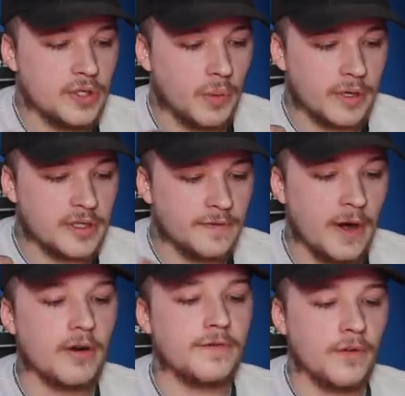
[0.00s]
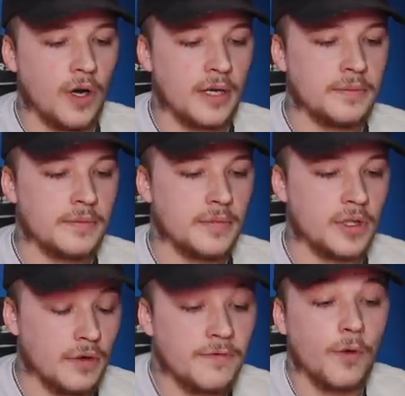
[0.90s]
I wanted to verify,
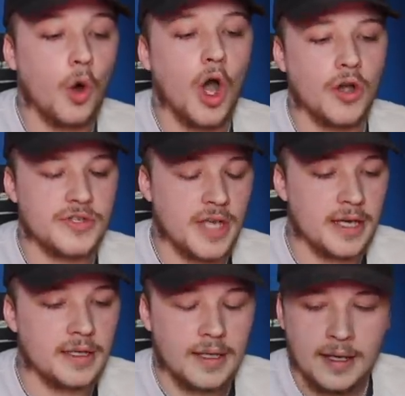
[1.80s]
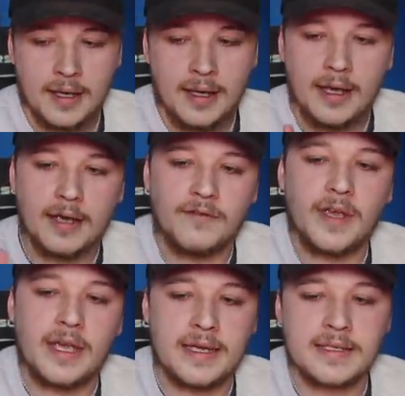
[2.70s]
for her sake, if
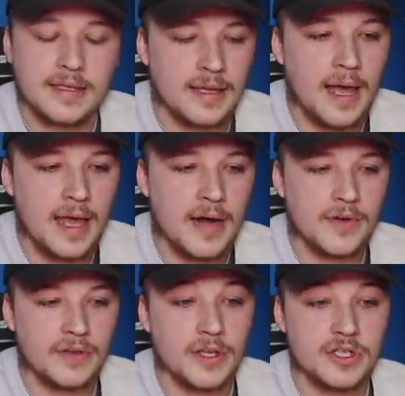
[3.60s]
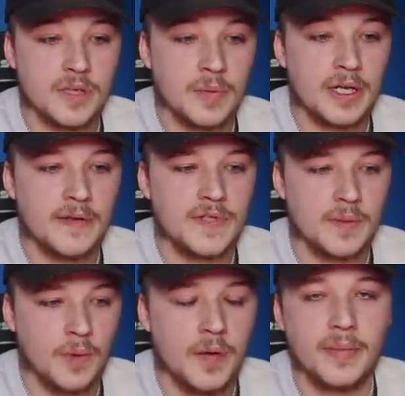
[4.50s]
he is in that area that she believes he
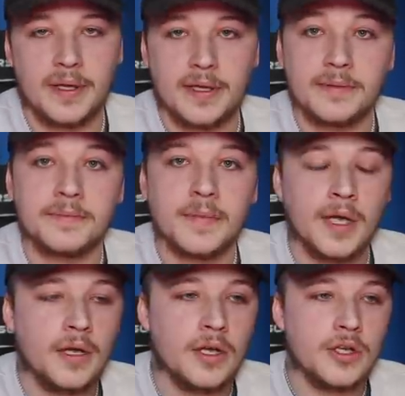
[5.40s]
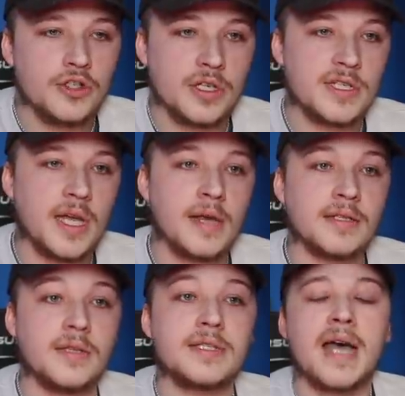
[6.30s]
might be in. She said
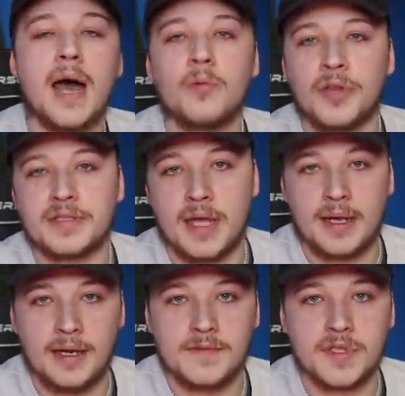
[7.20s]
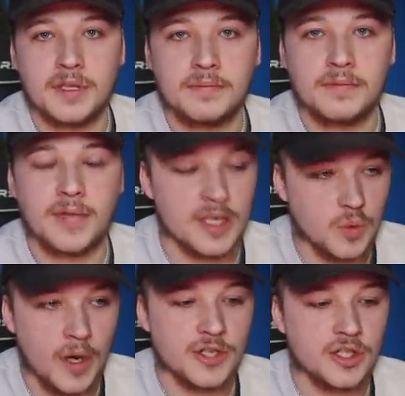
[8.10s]
the town that Deck lives in, that's
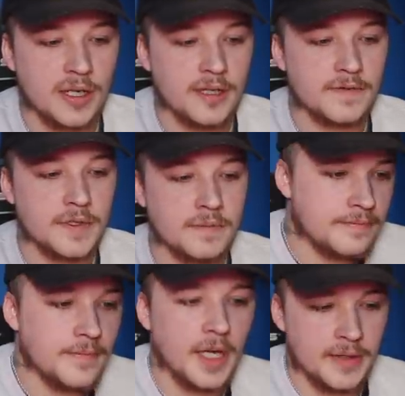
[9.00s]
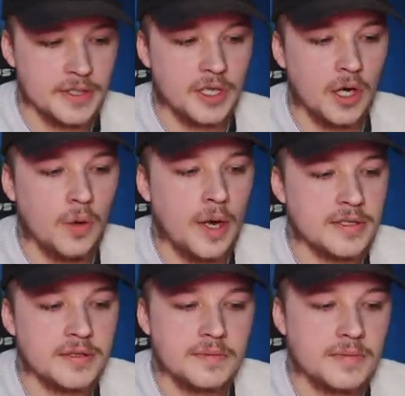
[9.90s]
where she lives. And this girl
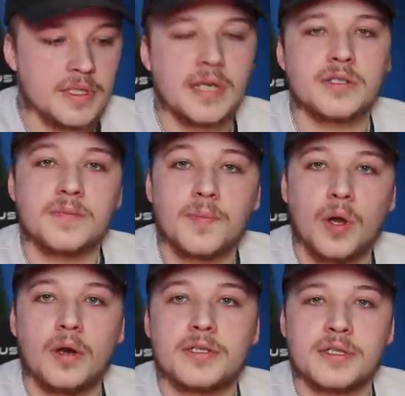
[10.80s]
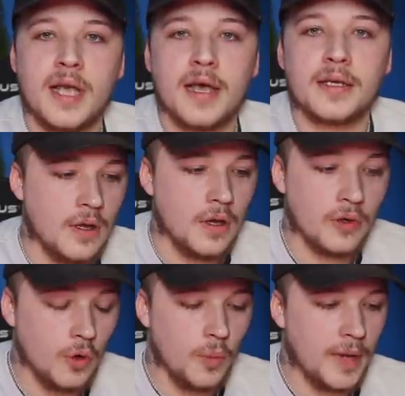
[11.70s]
has since blocked Deck on
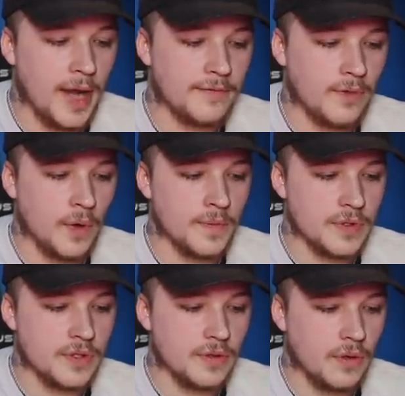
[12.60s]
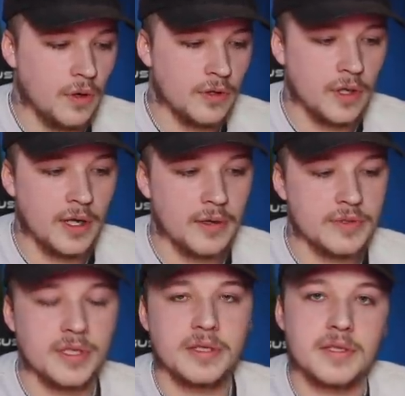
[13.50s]
all platforms on her little
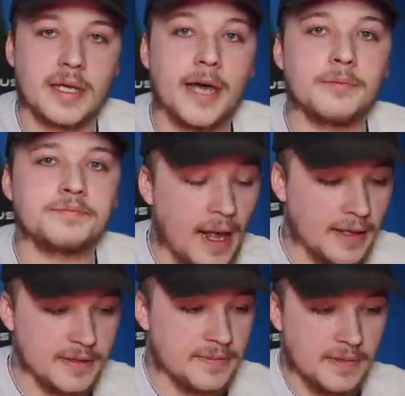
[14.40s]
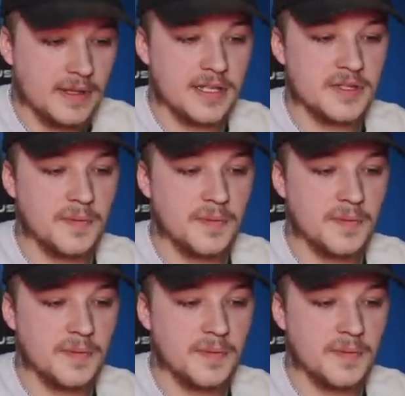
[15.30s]
sister's account. And this